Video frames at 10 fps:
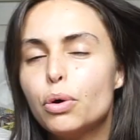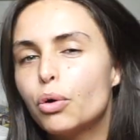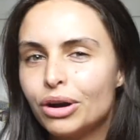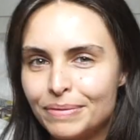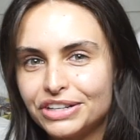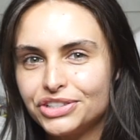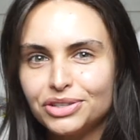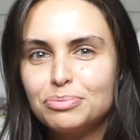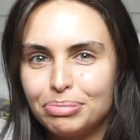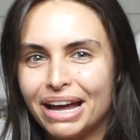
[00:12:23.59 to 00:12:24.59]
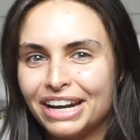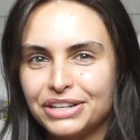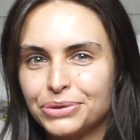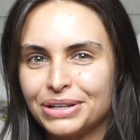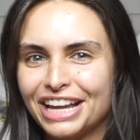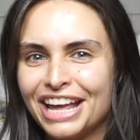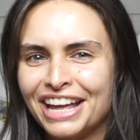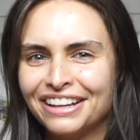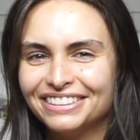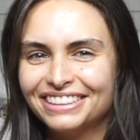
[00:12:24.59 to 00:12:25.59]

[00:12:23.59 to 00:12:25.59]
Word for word: or am I just bad at doing hair?